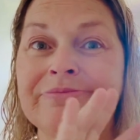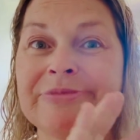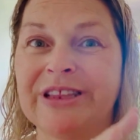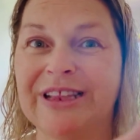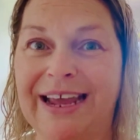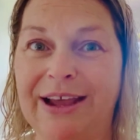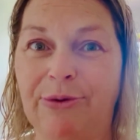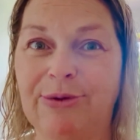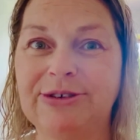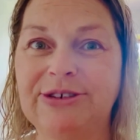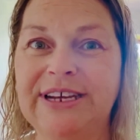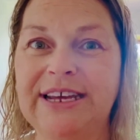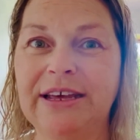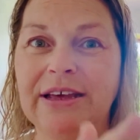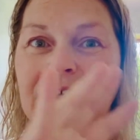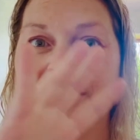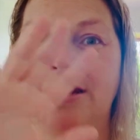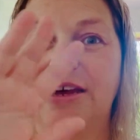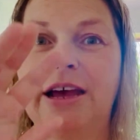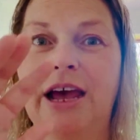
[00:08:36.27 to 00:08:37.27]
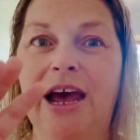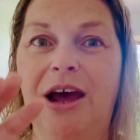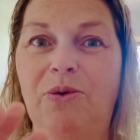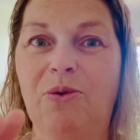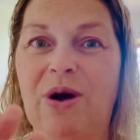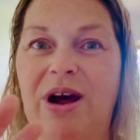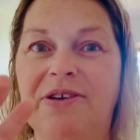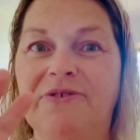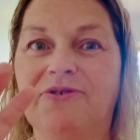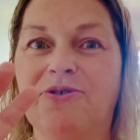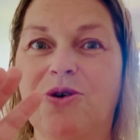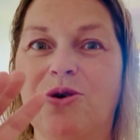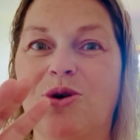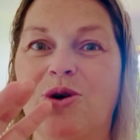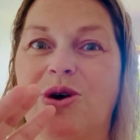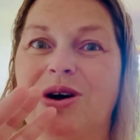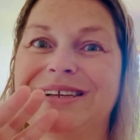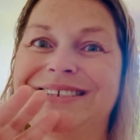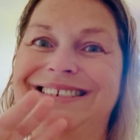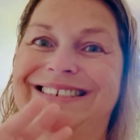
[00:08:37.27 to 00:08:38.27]
like quilting and one
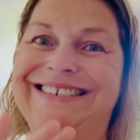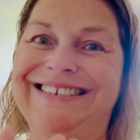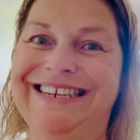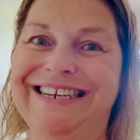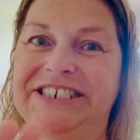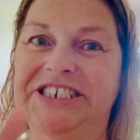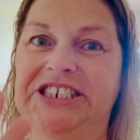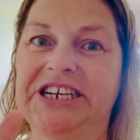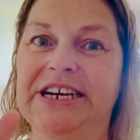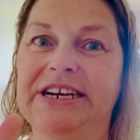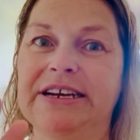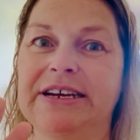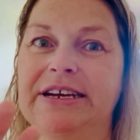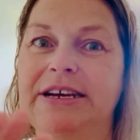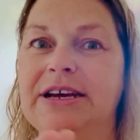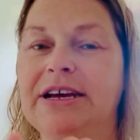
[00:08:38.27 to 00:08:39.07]
for stitching.